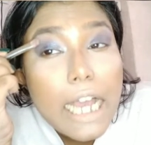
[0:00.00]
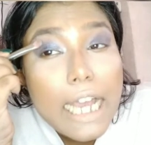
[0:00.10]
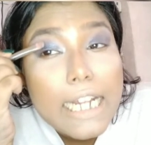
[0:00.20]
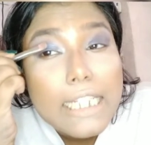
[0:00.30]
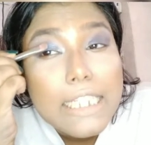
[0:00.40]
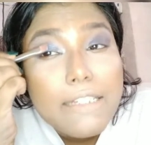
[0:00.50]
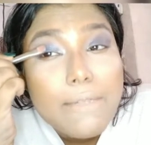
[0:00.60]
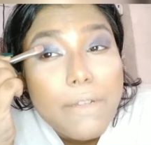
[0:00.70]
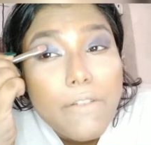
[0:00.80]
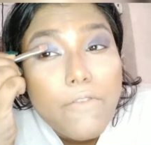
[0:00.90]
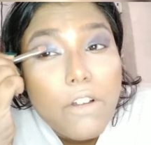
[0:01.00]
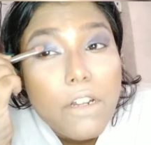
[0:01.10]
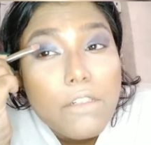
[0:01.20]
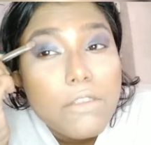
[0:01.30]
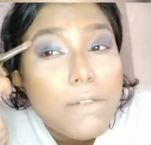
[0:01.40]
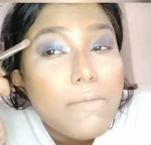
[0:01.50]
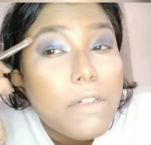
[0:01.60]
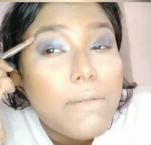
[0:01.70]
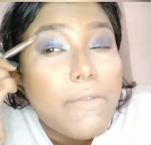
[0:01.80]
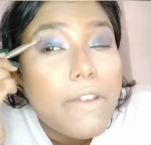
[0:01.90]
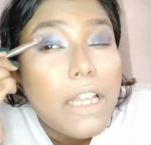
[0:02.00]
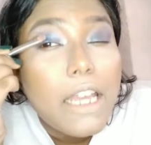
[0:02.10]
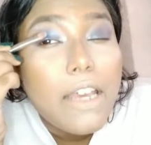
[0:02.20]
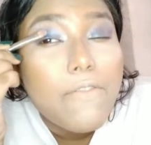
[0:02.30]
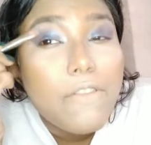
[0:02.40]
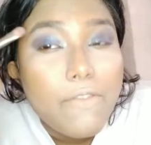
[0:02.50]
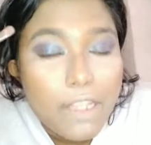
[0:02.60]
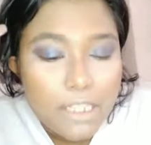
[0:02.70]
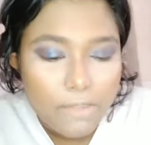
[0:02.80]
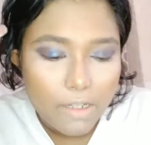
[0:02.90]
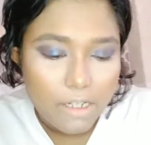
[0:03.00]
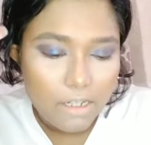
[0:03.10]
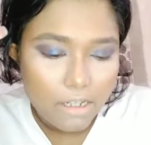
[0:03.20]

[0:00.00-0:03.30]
and this has a bit of fallout, so I'm gonna be very careful with this one,